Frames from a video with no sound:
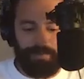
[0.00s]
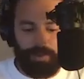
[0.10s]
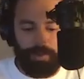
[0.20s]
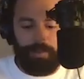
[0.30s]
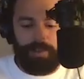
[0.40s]

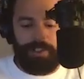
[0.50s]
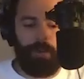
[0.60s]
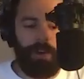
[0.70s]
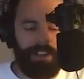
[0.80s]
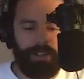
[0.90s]
doing what you
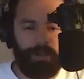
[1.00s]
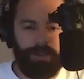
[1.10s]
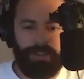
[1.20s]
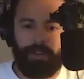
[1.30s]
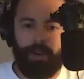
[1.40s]
want to do with
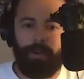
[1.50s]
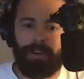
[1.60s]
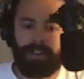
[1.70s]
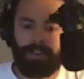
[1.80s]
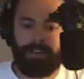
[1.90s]
your
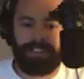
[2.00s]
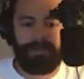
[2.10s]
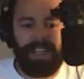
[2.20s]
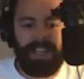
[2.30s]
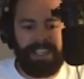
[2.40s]
coworkers and
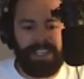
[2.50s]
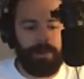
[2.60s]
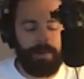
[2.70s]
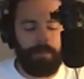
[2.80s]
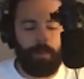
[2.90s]
making it
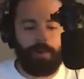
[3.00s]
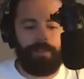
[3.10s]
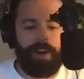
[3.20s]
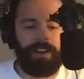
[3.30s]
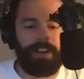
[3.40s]
a more
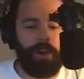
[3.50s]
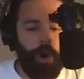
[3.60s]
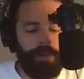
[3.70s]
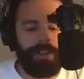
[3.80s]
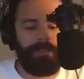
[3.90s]
fun and
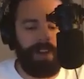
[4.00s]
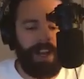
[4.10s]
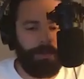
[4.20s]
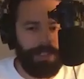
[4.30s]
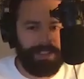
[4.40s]
open
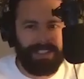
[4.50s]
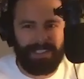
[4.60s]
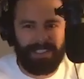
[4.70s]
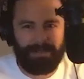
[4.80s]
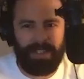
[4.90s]
environment than
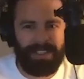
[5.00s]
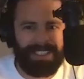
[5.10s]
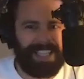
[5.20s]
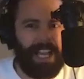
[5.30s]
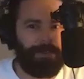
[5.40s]
just being
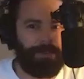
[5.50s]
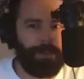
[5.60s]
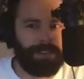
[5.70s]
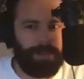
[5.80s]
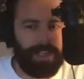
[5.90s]
stifled
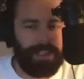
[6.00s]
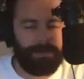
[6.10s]
right